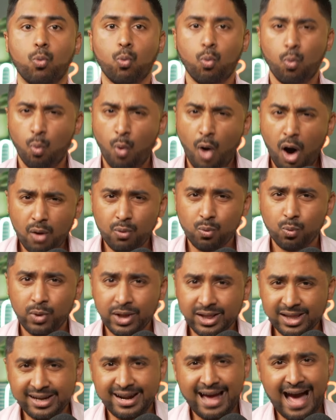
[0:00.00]
what
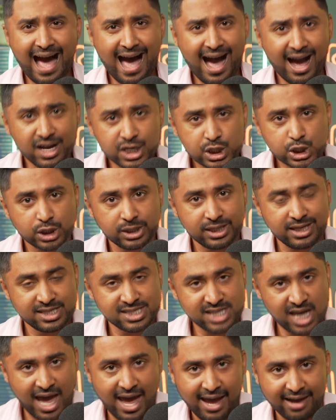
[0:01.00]
will it actually
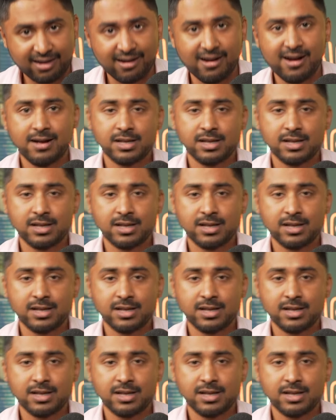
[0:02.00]
take